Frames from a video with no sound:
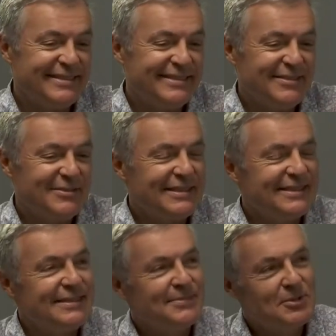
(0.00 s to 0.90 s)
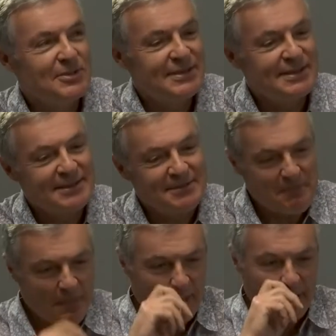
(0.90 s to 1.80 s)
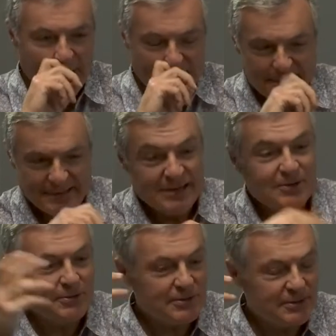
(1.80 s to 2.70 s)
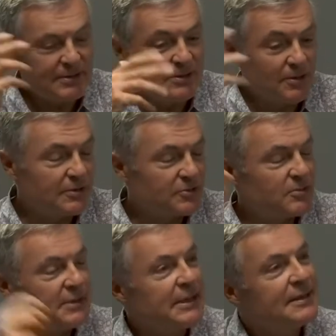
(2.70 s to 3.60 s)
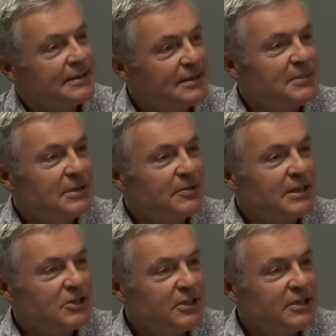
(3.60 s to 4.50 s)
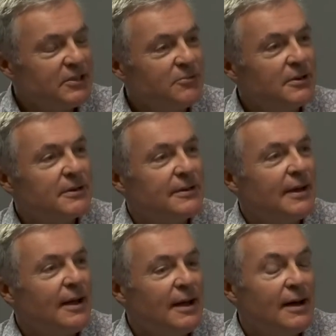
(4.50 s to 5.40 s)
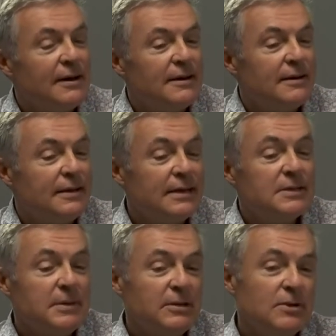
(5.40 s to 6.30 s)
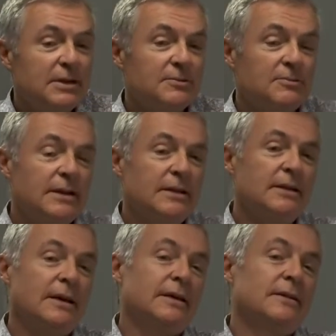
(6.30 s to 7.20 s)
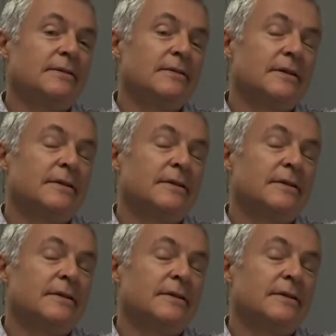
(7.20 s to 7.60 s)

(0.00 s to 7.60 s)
left as the most, the oldest, the longest running Bitcoin exchange in the world. It's been quite a ride, and